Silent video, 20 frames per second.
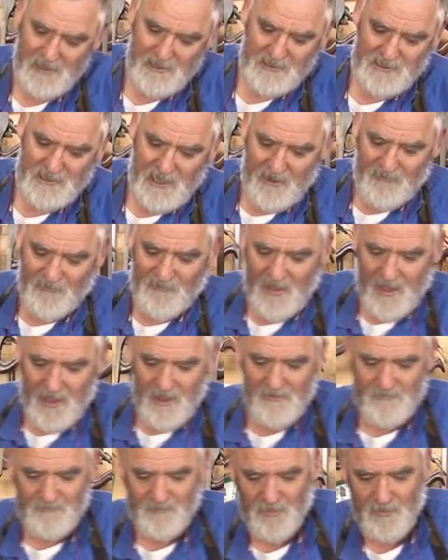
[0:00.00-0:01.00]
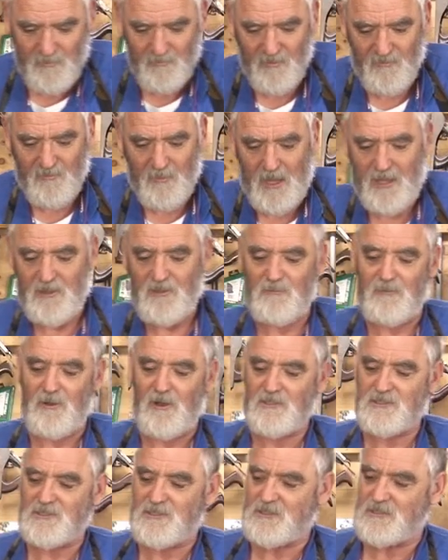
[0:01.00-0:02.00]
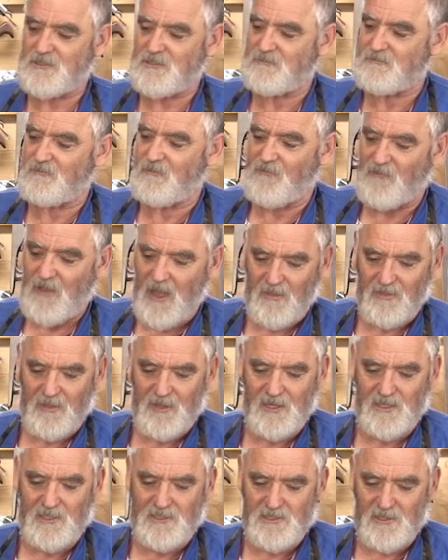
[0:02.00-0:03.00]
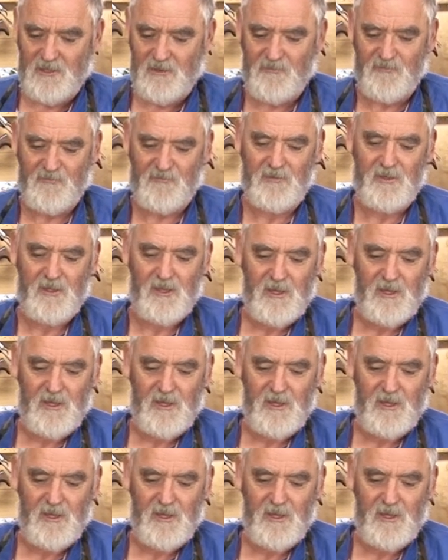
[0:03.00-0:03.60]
So far, we've made the boxes, we've cut the lids off,